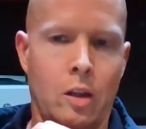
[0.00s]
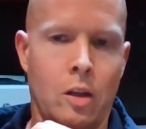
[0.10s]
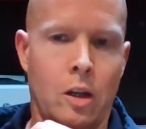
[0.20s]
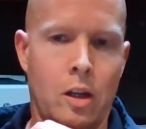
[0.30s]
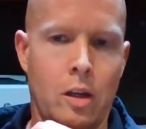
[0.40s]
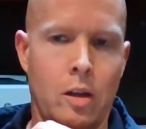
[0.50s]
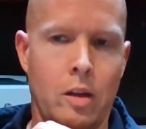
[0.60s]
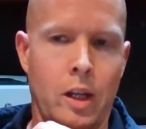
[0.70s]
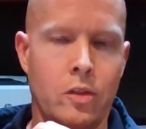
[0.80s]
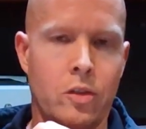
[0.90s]
uh,
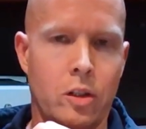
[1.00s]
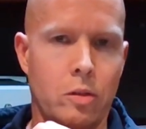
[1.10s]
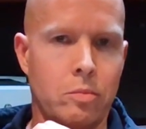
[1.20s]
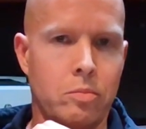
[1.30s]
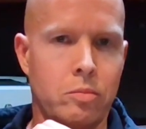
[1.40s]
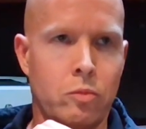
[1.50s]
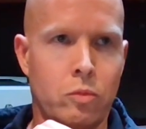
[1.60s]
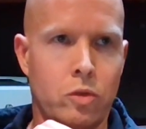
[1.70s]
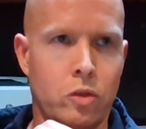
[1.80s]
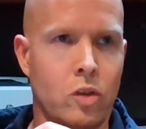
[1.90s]
answer,
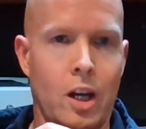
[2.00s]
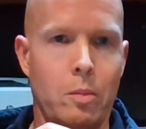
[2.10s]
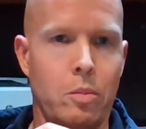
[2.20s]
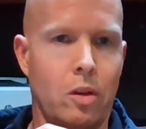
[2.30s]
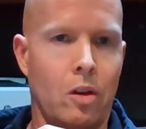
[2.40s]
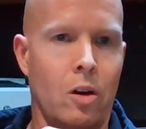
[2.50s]
described